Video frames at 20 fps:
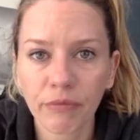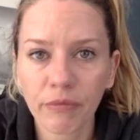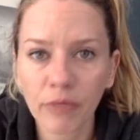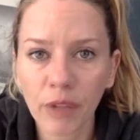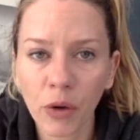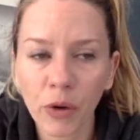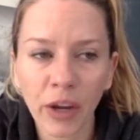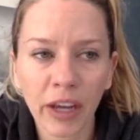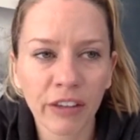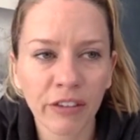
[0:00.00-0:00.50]

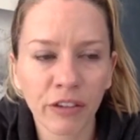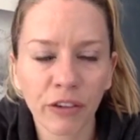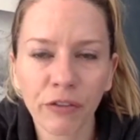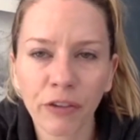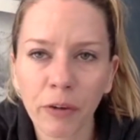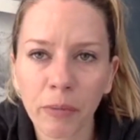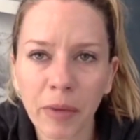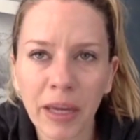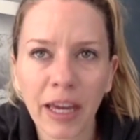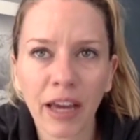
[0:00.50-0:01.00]
Okay, so
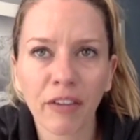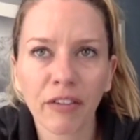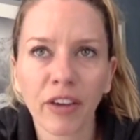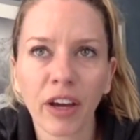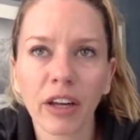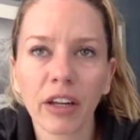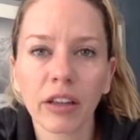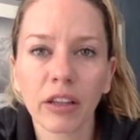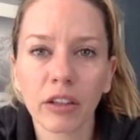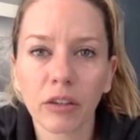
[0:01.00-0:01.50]
for me, I've
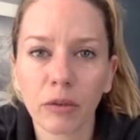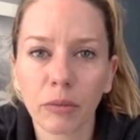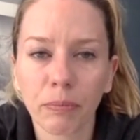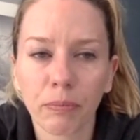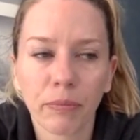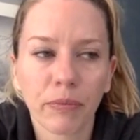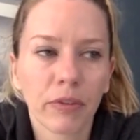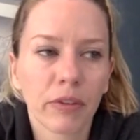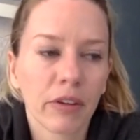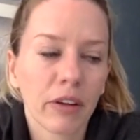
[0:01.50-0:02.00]
got a little,
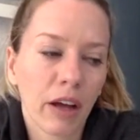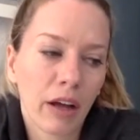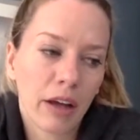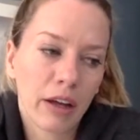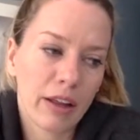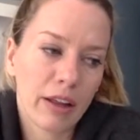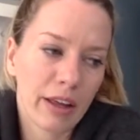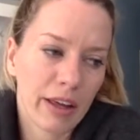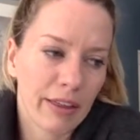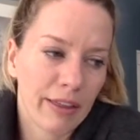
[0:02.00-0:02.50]

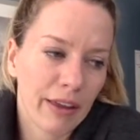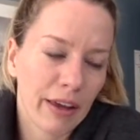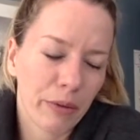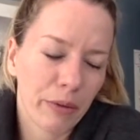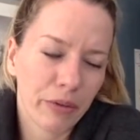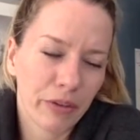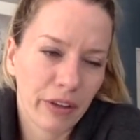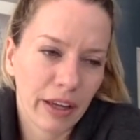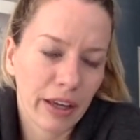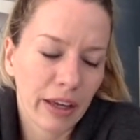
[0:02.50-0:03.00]
I think I
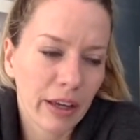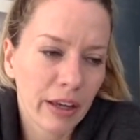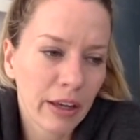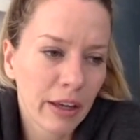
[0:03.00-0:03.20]
was like